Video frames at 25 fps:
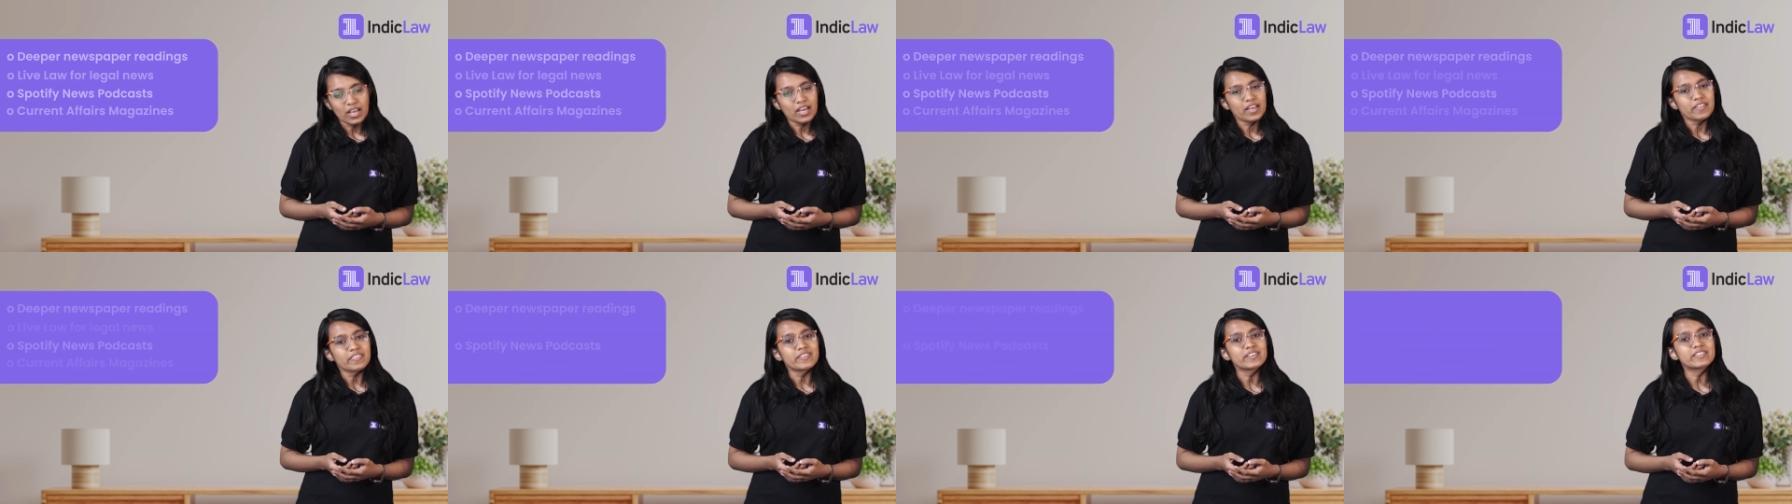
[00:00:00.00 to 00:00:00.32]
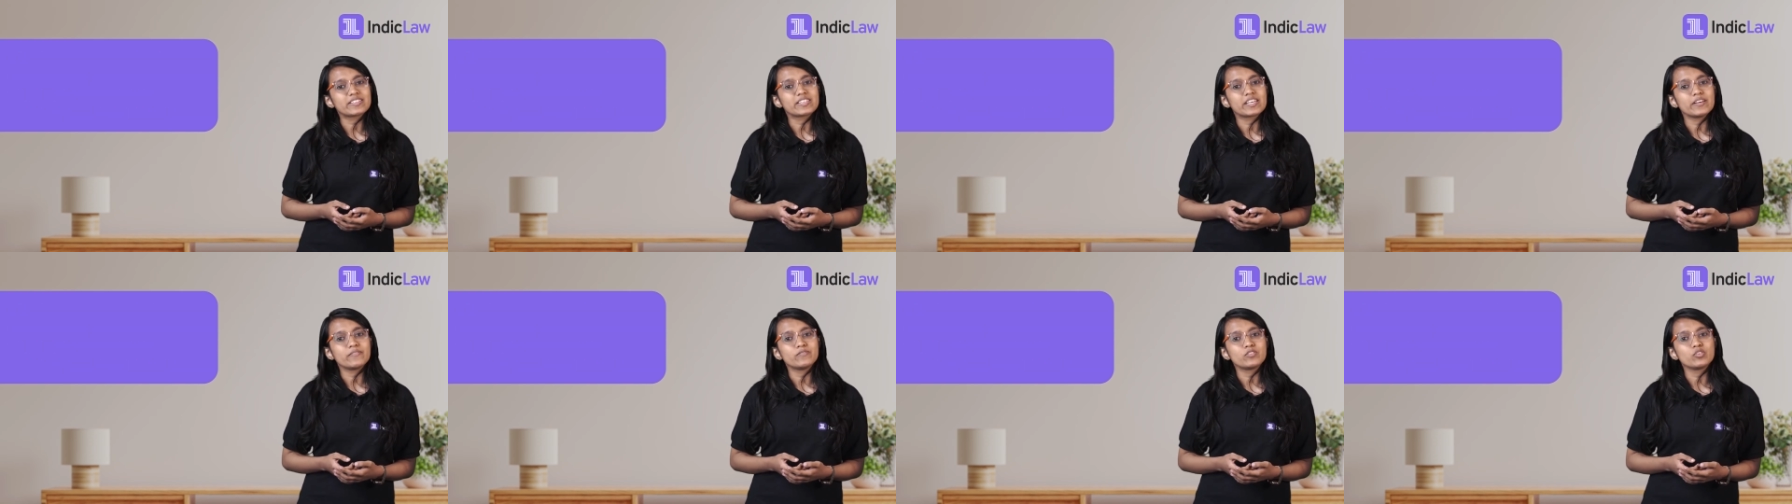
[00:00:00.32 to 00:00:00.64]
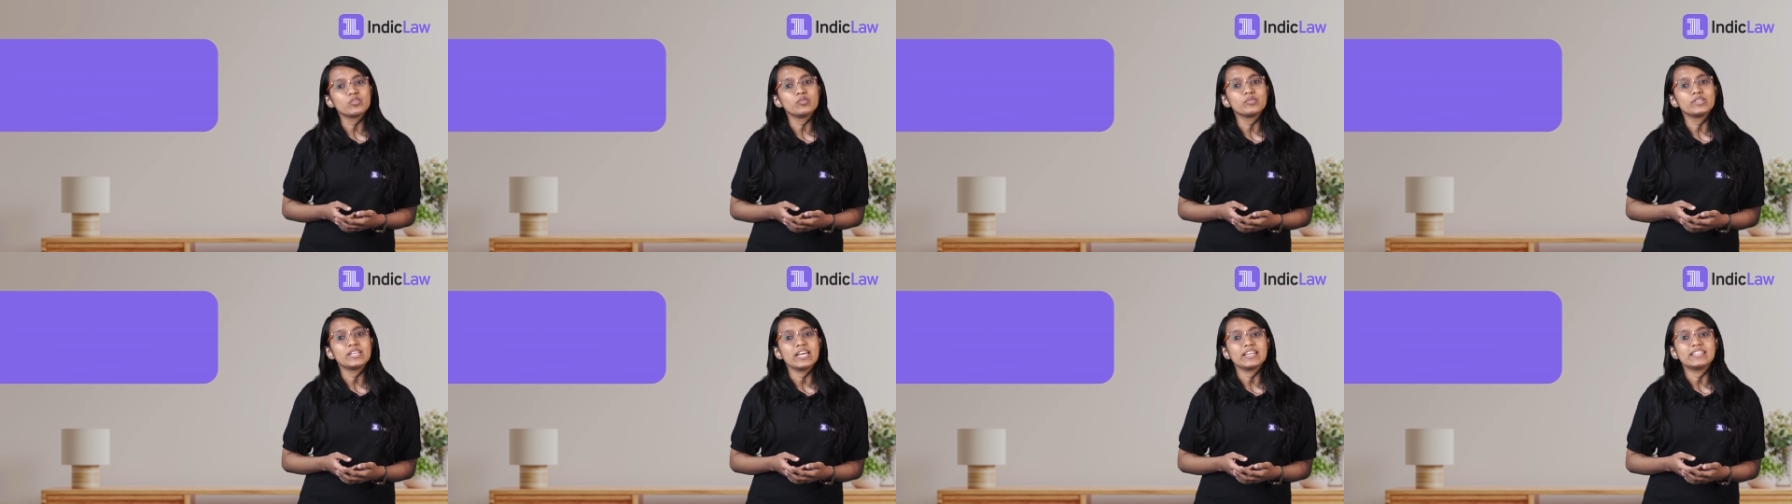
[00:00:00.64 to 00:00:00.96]
This gives
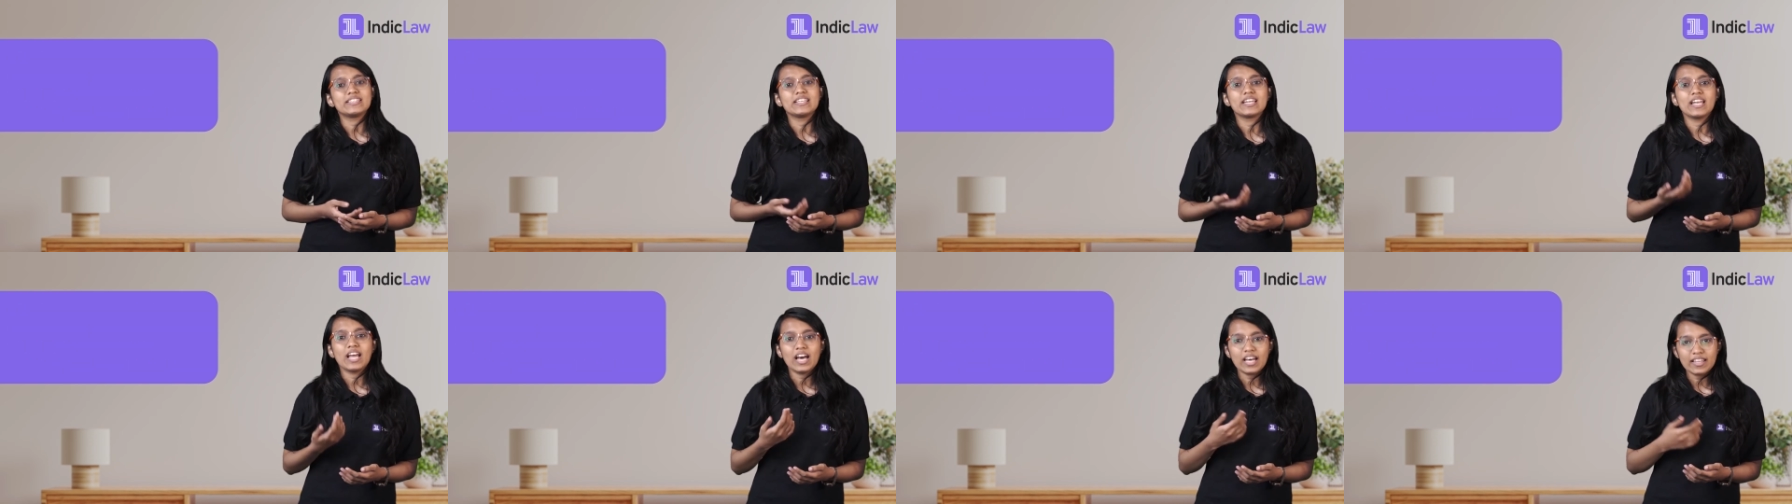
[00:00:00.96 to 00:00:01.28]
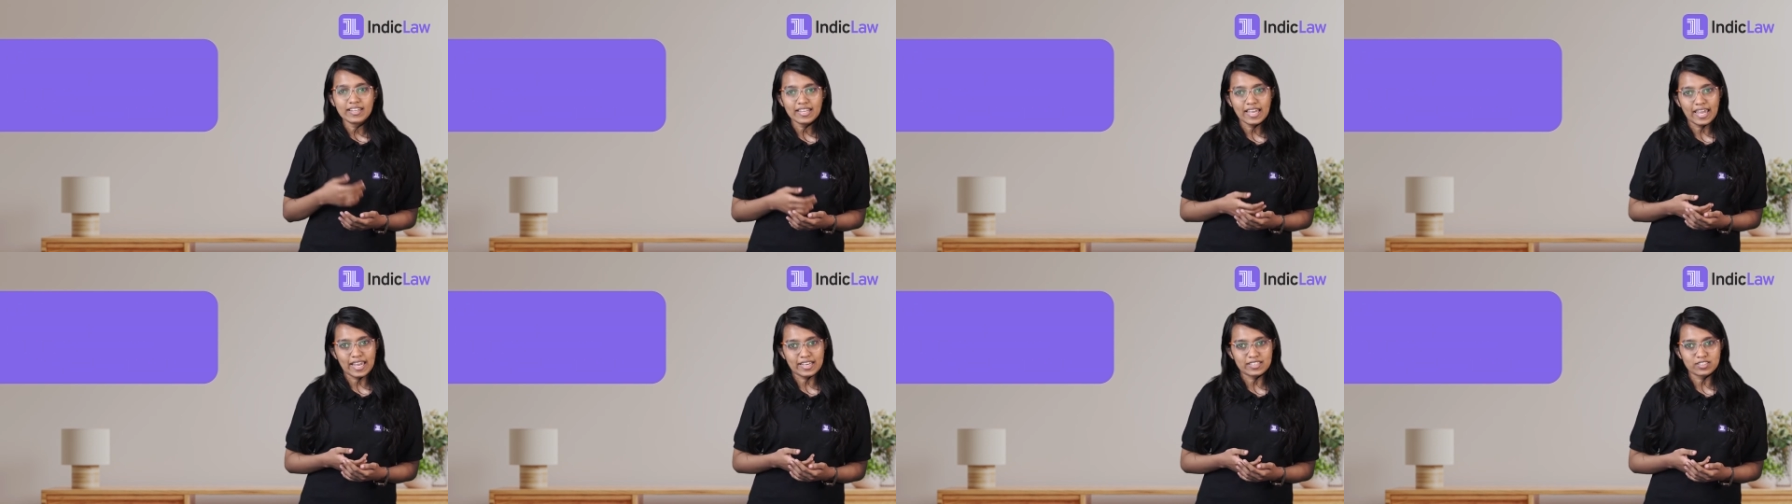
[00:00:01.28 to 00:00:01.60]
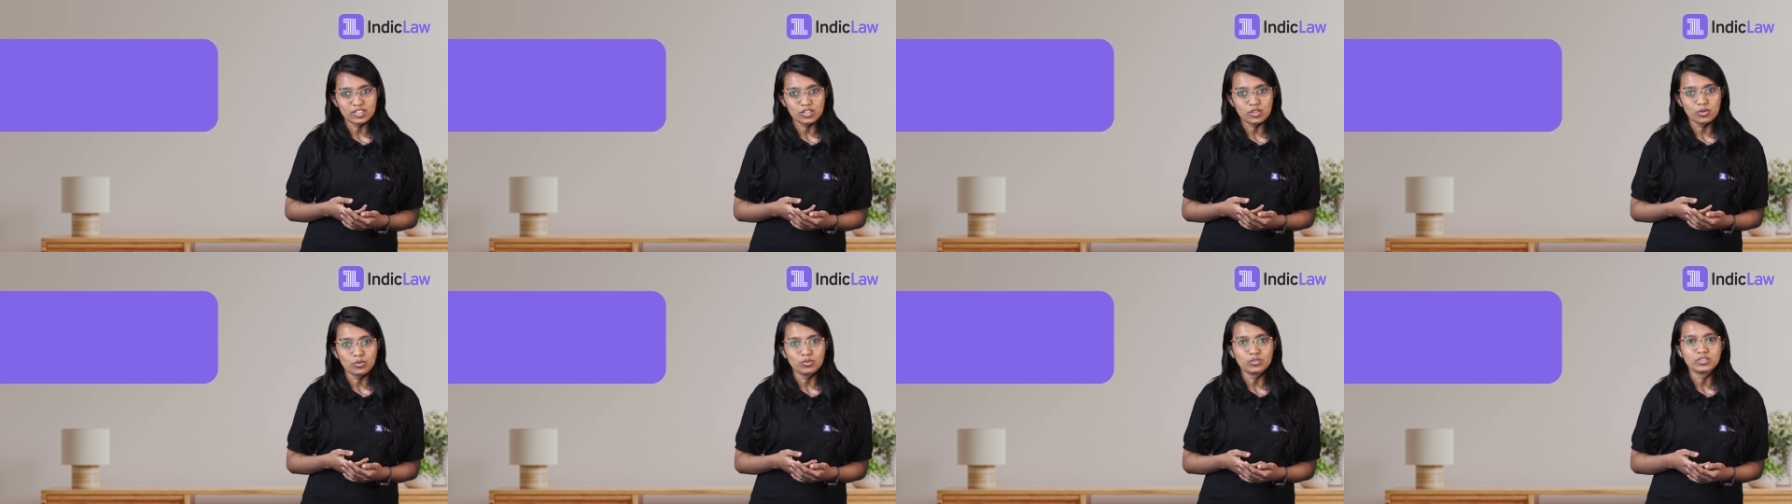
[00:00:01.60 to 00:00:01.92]
you yet another
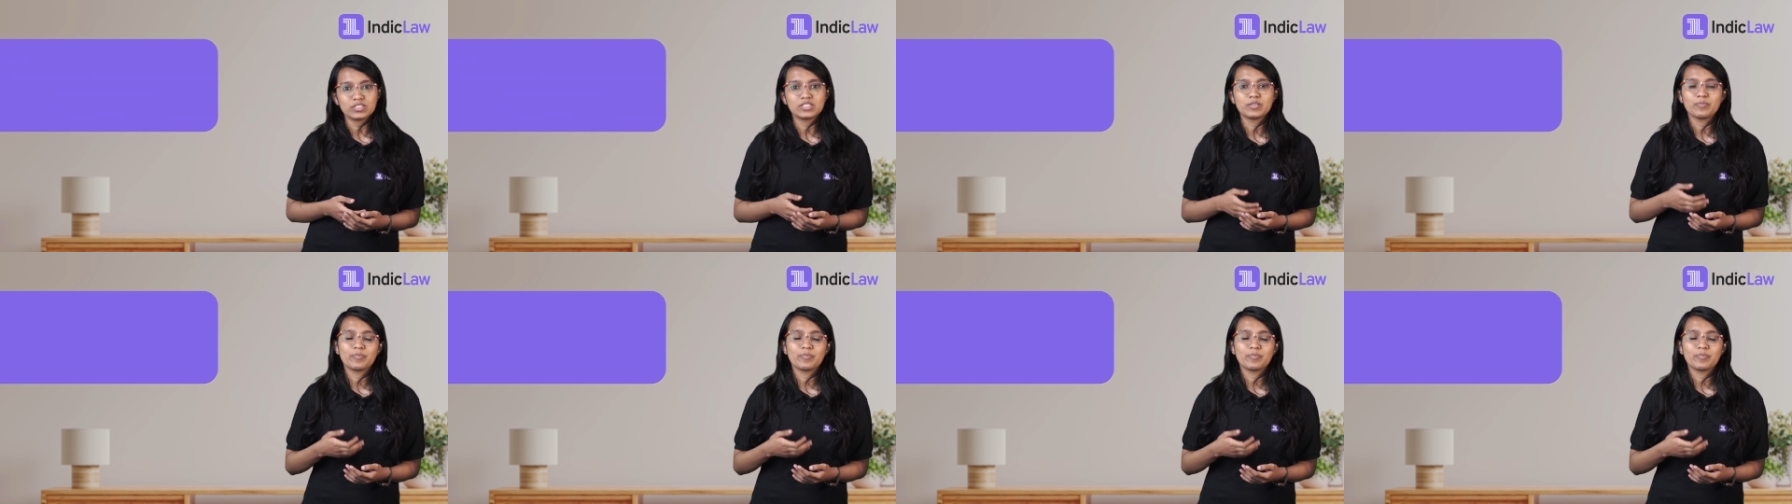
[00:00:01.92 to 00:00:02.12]
excuse to